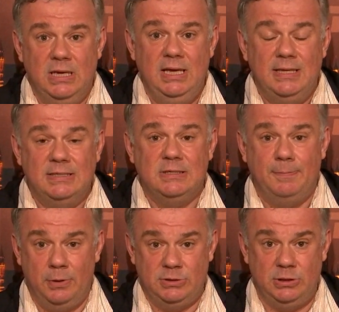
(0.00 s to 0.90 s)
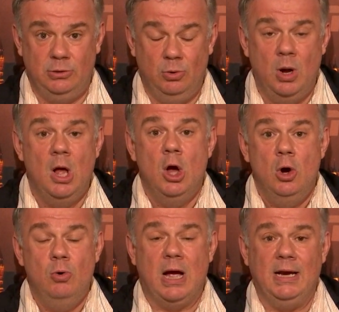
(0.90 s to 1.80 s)
This is a person who
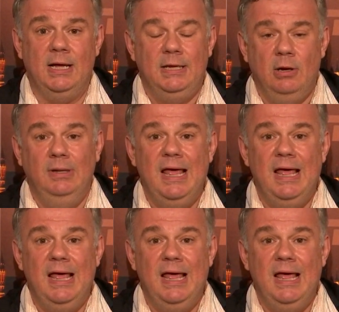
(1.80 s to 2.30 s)
kind of, you know,